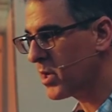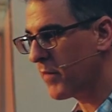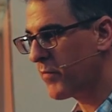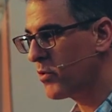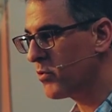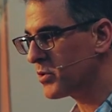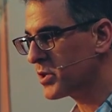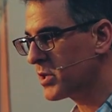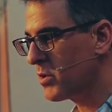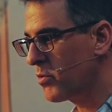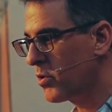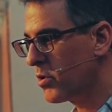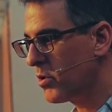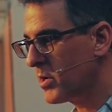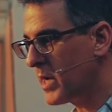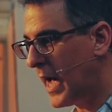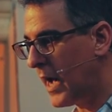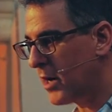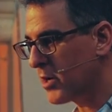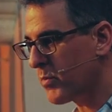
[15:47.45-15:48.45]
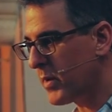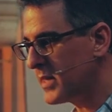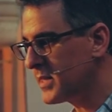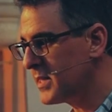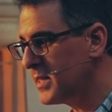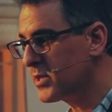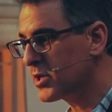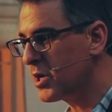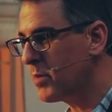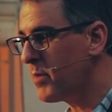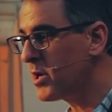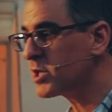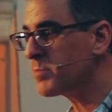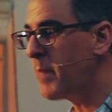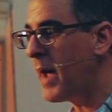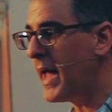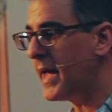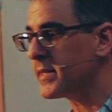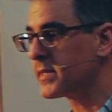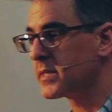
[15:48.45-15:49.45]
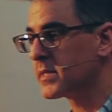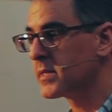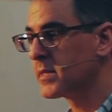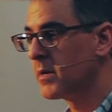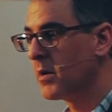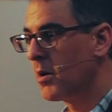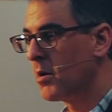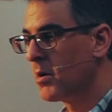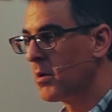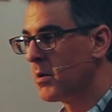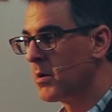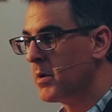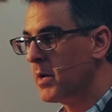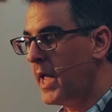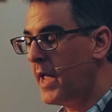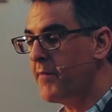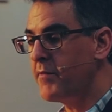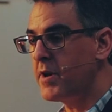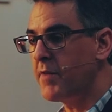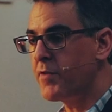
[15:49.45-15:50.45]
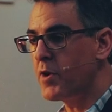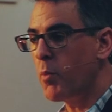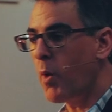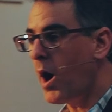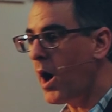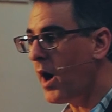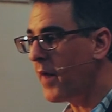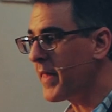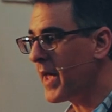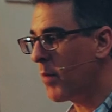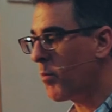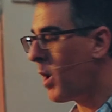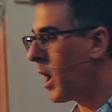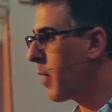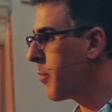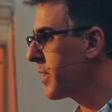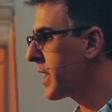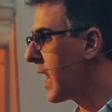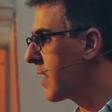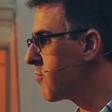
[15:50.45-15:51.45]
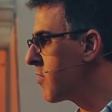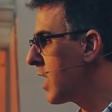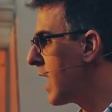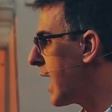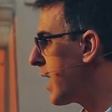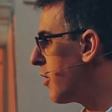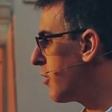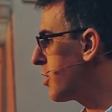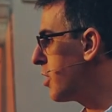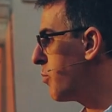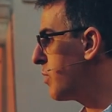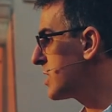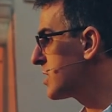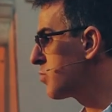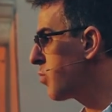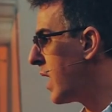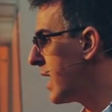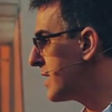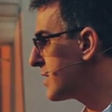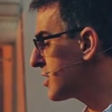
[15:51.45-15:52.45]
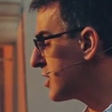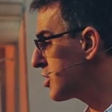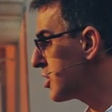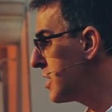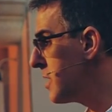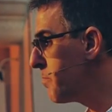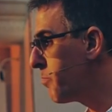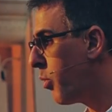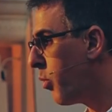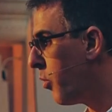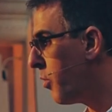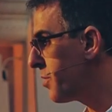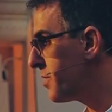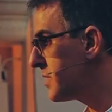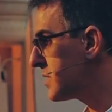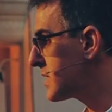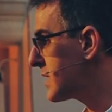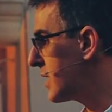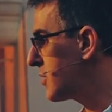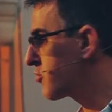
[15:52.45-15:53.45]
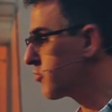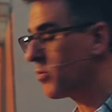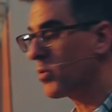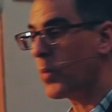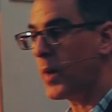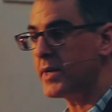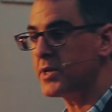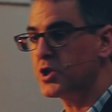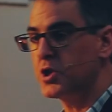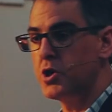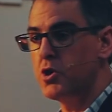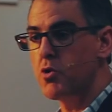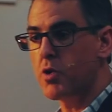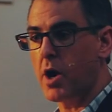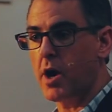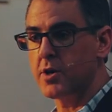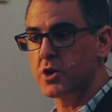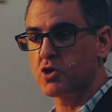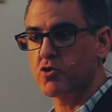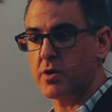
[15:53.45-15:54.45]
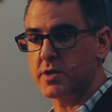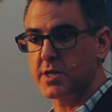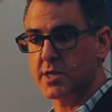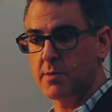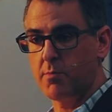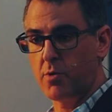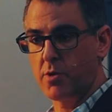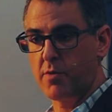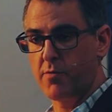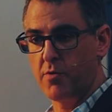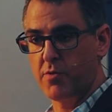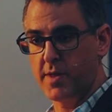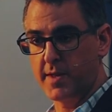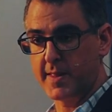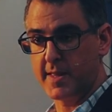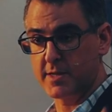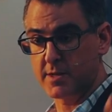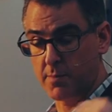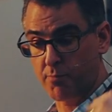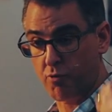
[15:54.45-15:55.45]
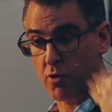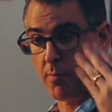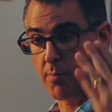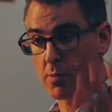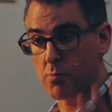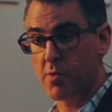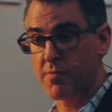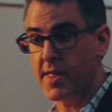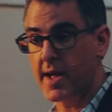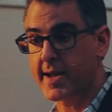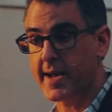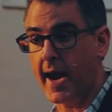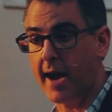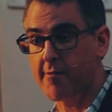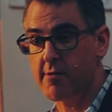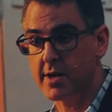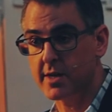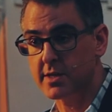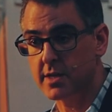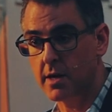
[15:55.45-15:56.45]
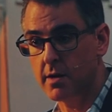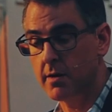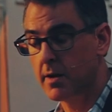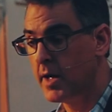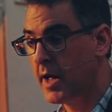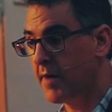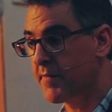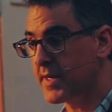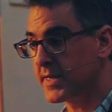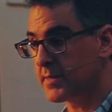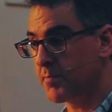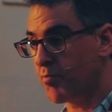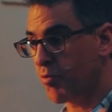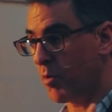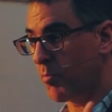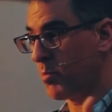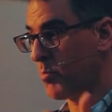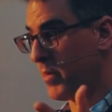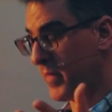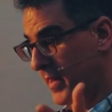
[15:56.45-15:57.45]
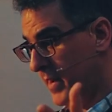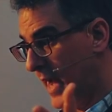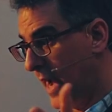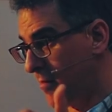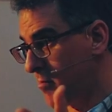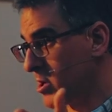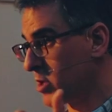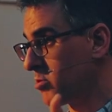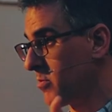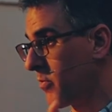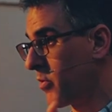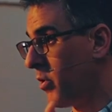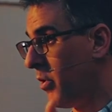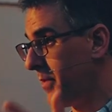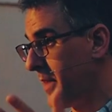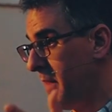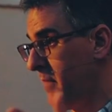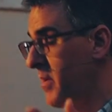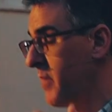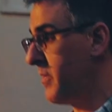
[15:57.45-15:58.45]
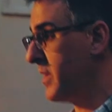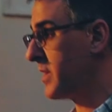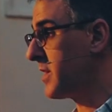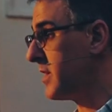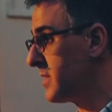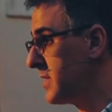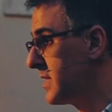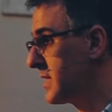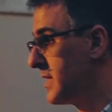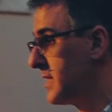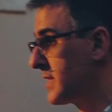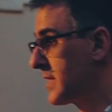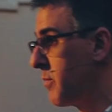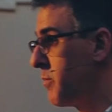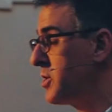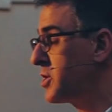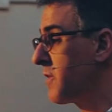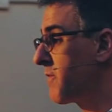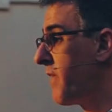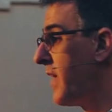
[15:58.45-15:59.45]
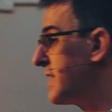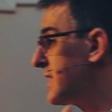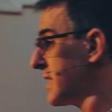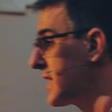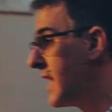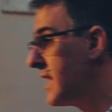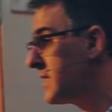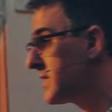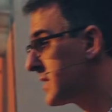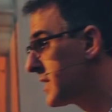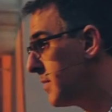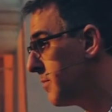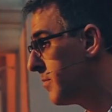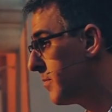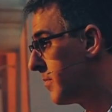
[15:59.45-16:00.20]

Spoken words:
If you're so good, how do I see so much mess? Even if you are there, why would I rely on you? Which is why it's such an important central question. You can't trust someone if you think there's a problem with their character. If there's a problem with the character of God, even if he does exist, then we should fight against him.